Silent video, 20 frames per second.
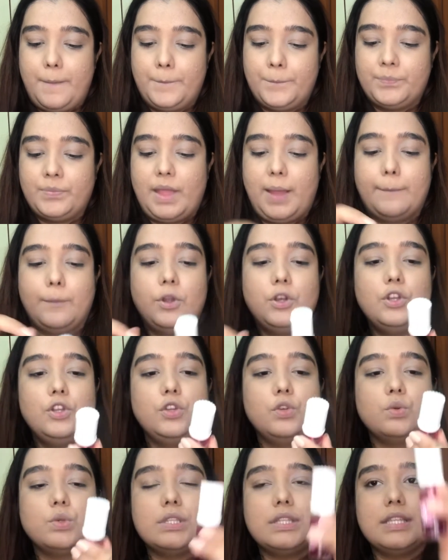I'm gonna
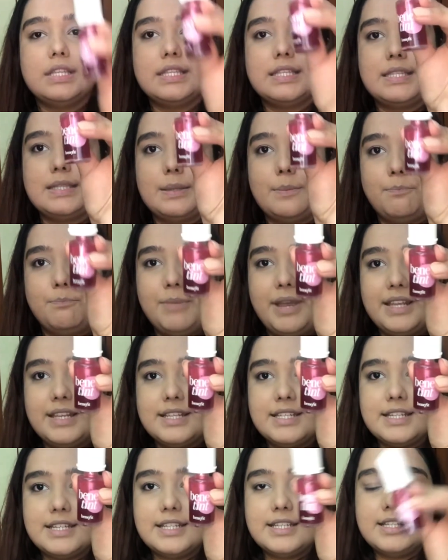use this
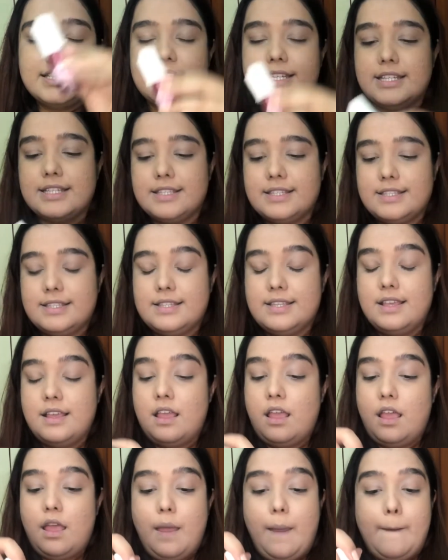Benetint. It's
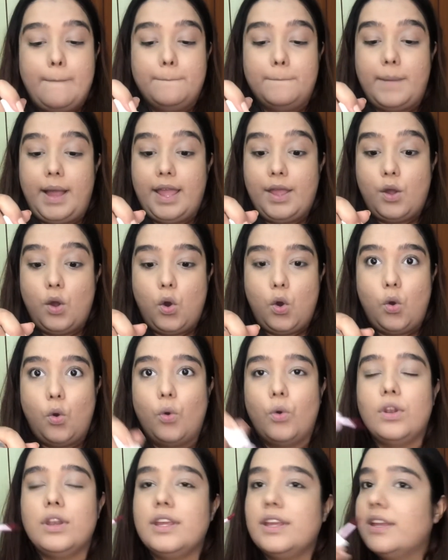my
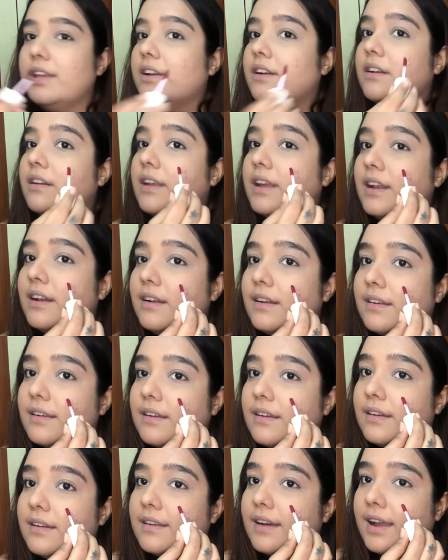holy grail
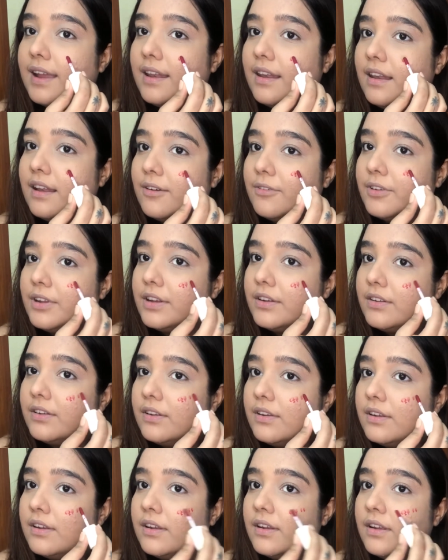tint. I love it
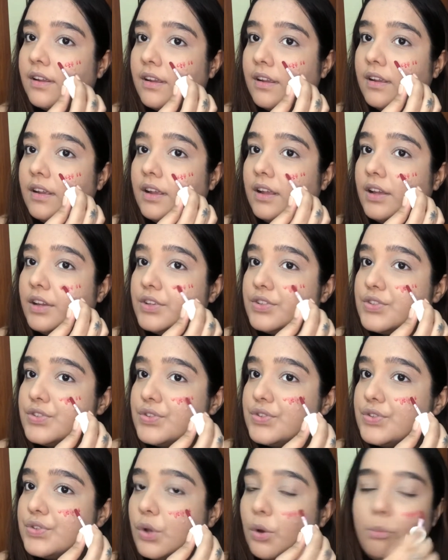
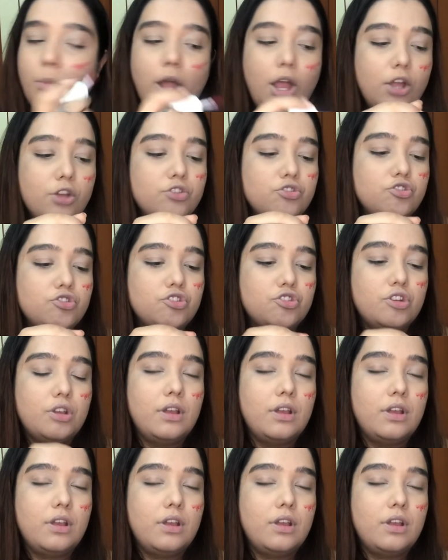so much.